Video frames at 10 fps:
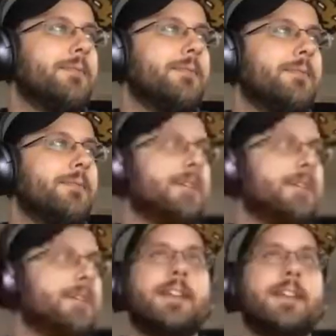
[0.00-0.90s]

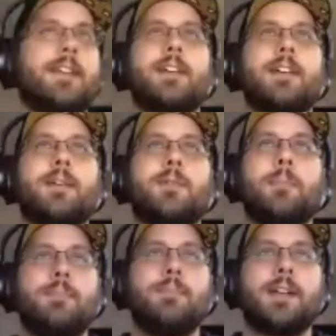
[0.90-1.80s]
here. I will make this
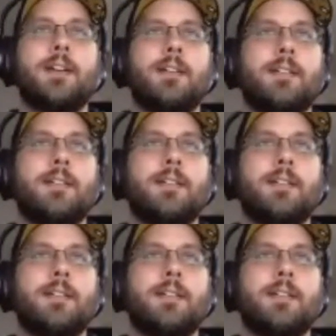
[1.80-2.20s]
bigger